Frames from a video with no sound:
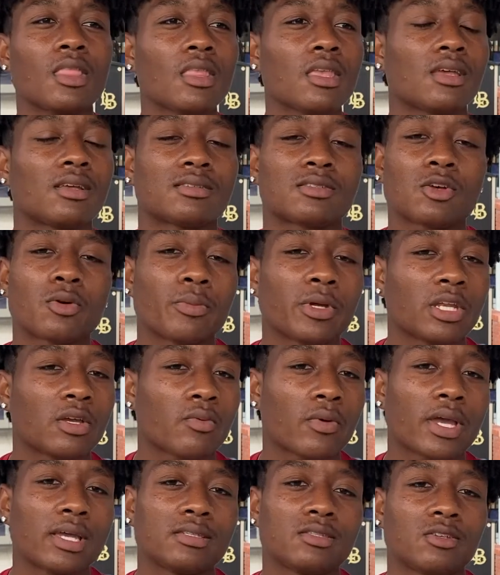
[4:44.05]
There's so many
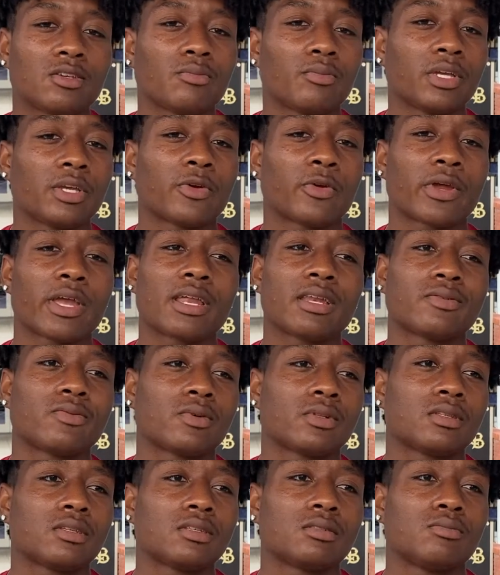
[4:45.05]
ways you can be creative
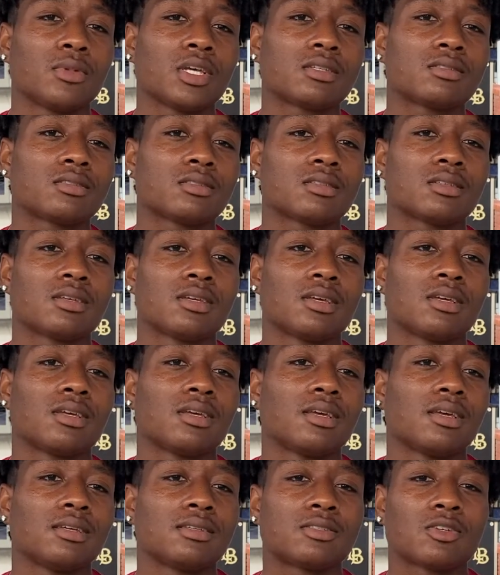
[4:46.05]
with this mixing.
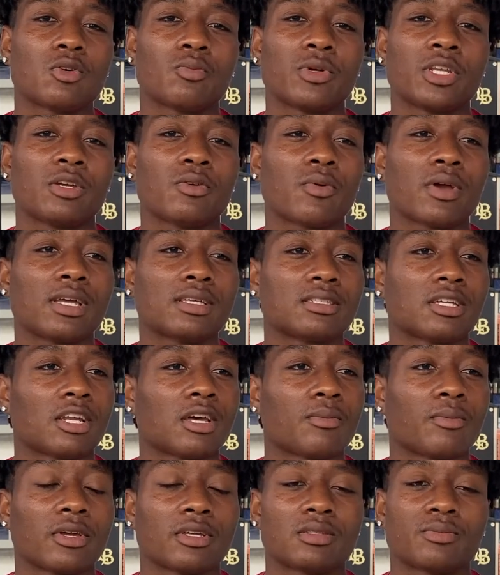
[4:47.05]
There's so many ways that
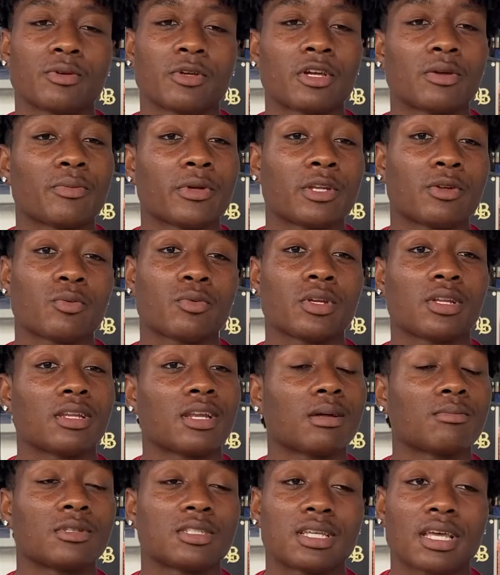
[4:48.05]
I'm experimenting with it.
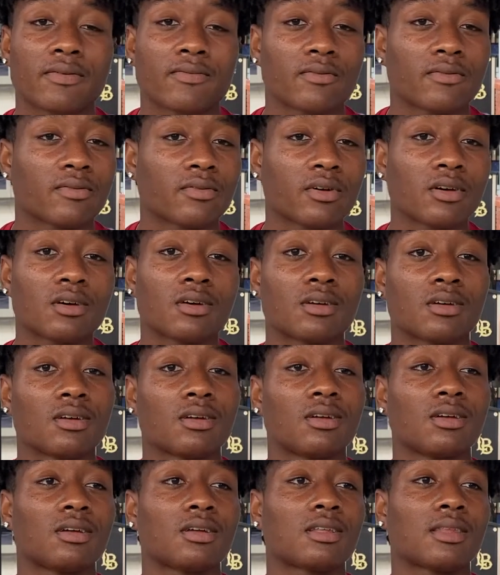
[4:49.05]
I'm just having fun,
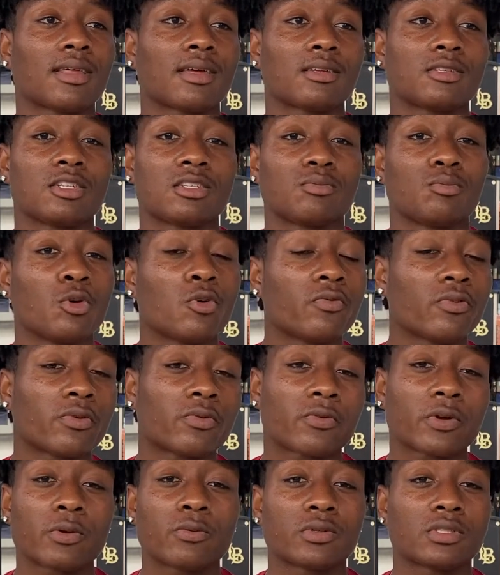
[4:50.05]
like just moving
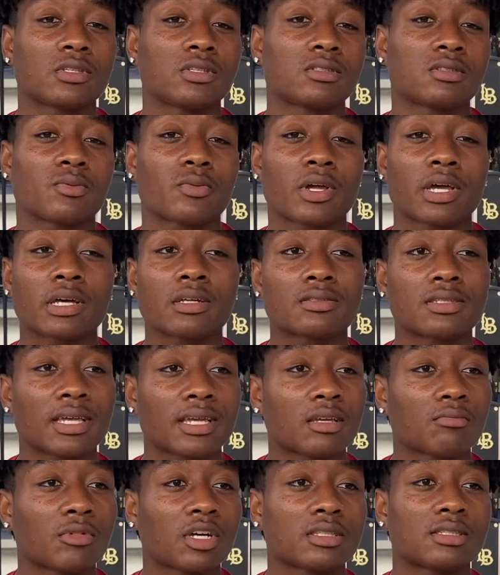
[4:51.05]
frequencies around,
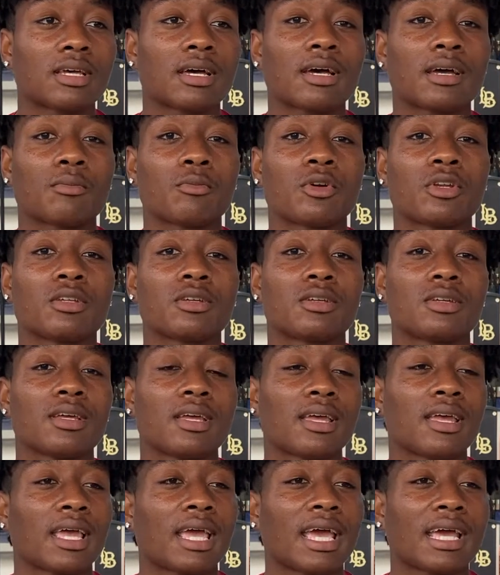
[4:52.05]
taking my time with it,
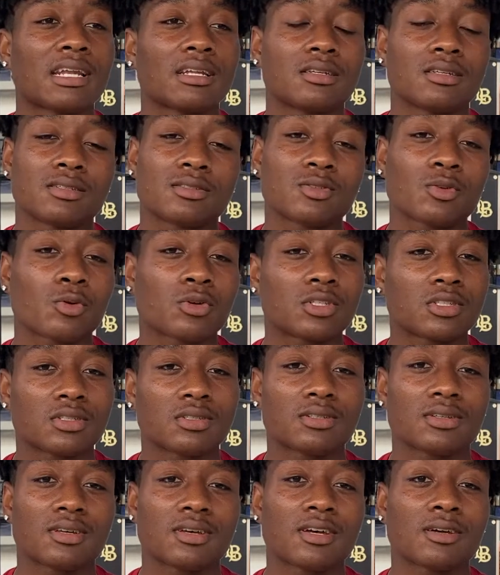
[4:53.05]
adding distortion.
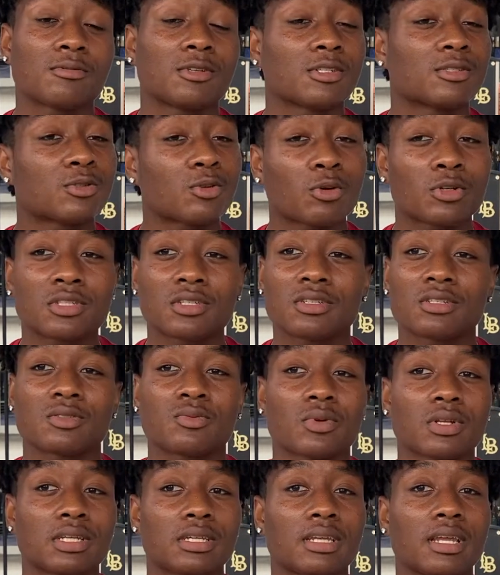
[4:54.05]
Distortion is
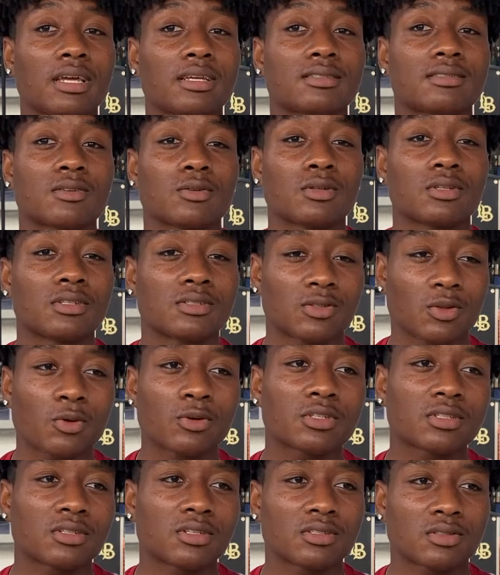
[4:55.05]
really nice. So the
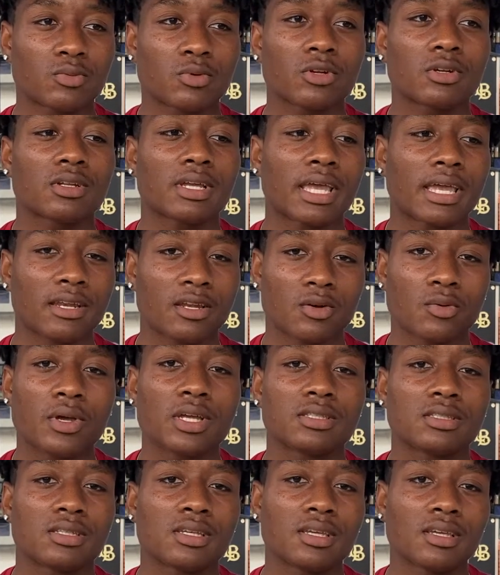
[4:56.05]
distortion is where the
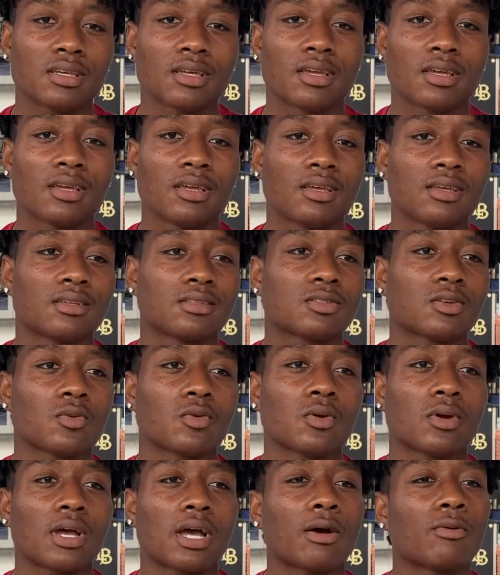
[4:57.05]
808s hit. So
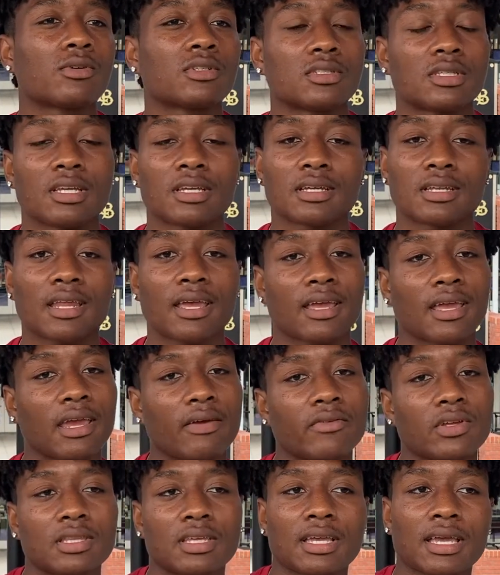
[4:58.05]
I was thinking like
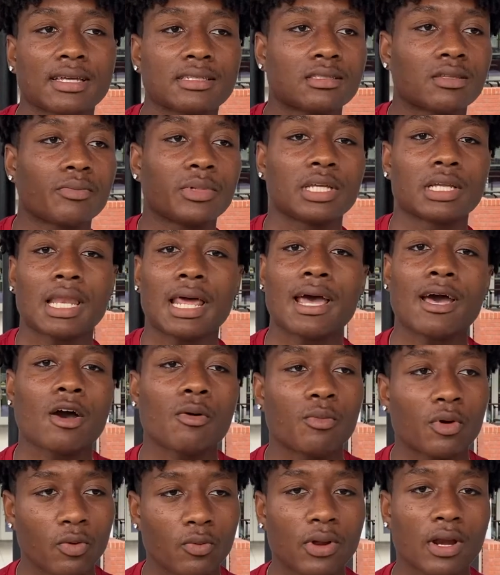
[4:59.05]
everything has to be loud,
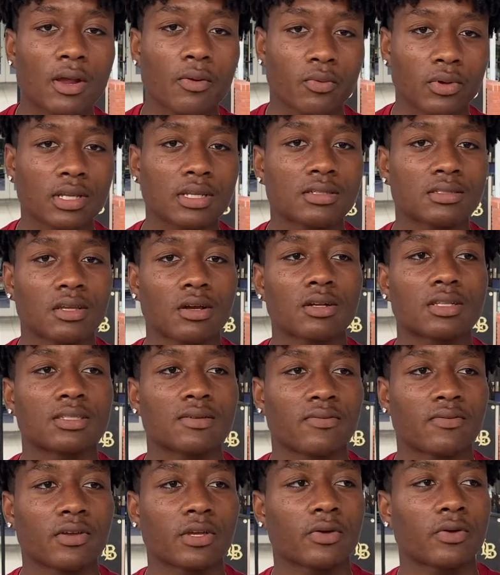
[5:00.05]
but what I really started to
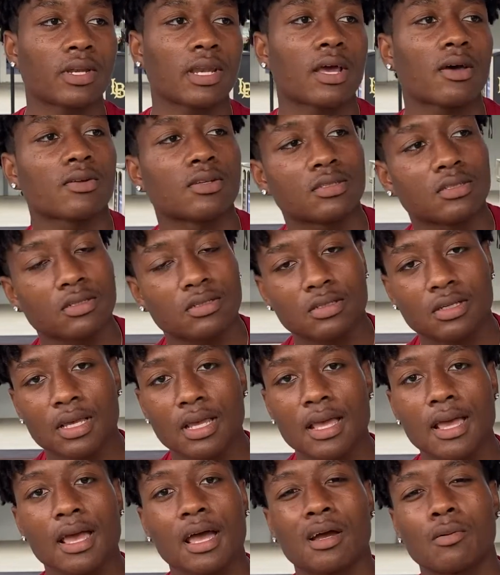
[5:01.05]
figuring out is just
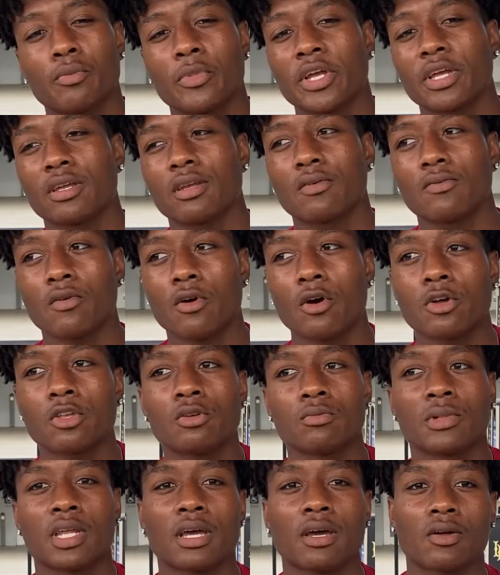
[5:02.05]
I'm bringing the volume
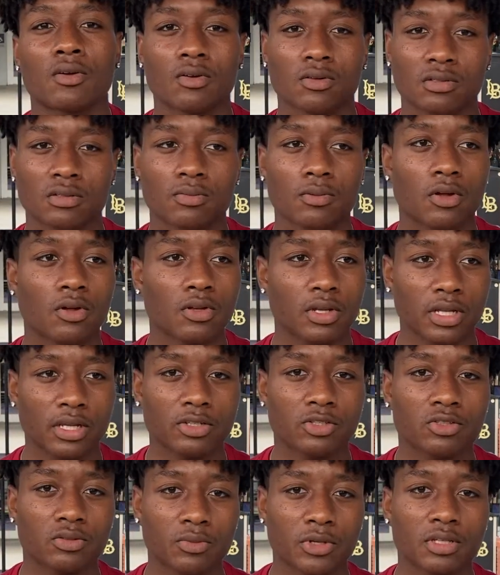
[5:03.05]
down on the
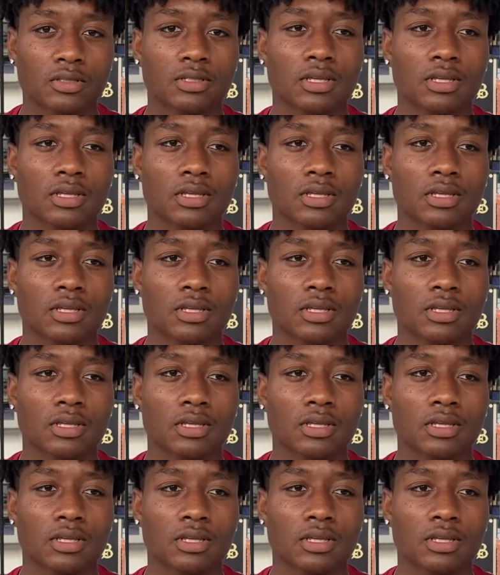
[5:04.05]
instruments